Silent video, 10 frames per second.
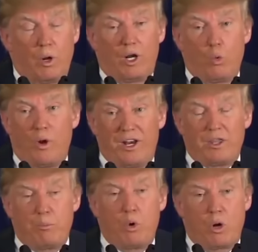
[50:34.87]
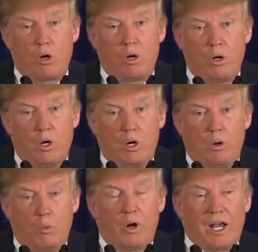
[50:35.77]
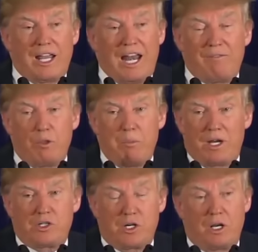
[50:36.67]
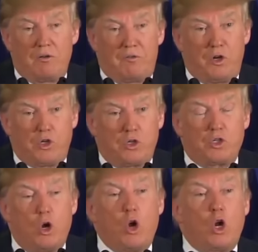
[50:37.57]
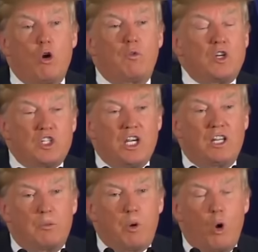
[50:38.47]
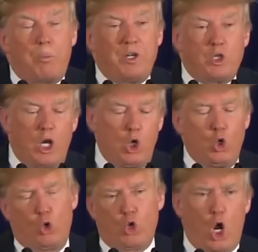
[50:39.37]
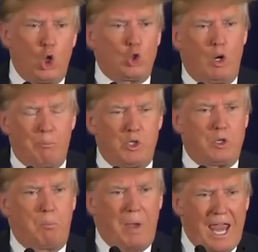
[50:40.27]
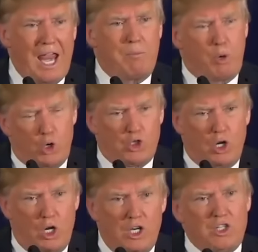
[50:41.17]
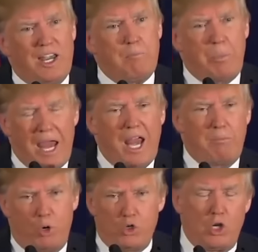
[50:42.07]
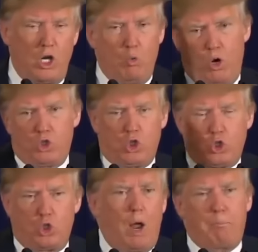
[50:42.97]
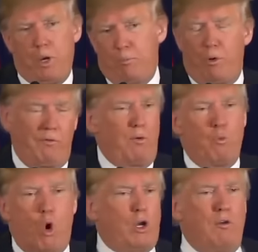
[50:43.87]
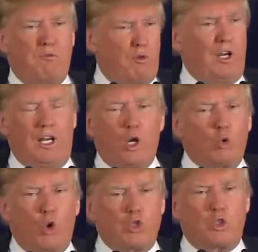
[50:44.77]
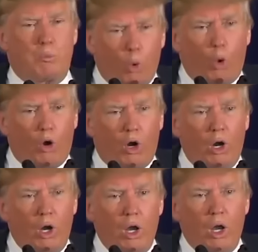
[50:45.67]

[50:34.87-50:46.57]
We're going to win at the border. We're not going to have the Mexican officials going over and seeing the Pope and saying, you know, Donald Trump is a bad person. He's a bad person. He wants to stop people from walking freely across the border.